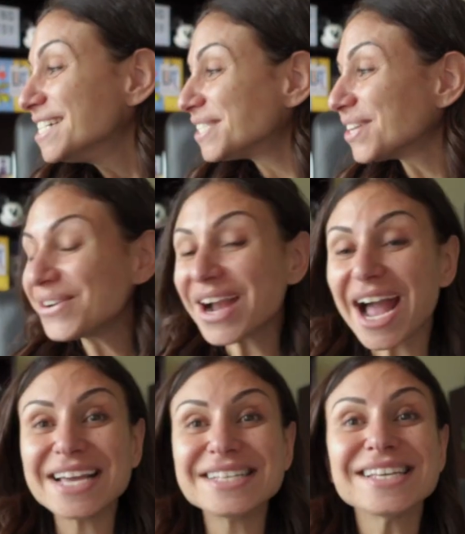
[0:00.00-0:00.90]
So,
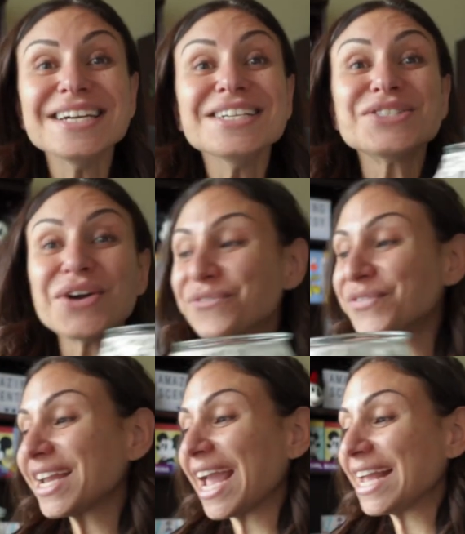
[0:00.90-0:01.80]
guys, don't
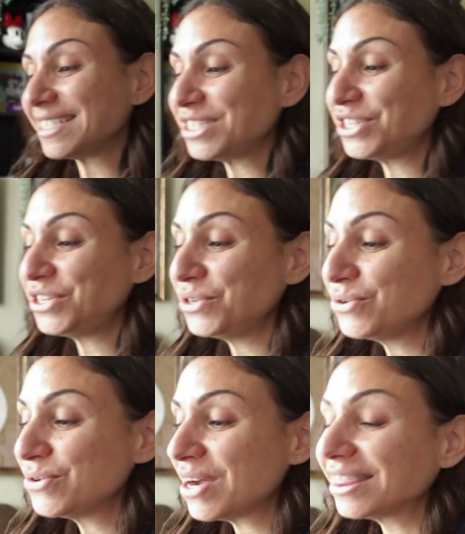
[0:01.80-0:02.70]
forget to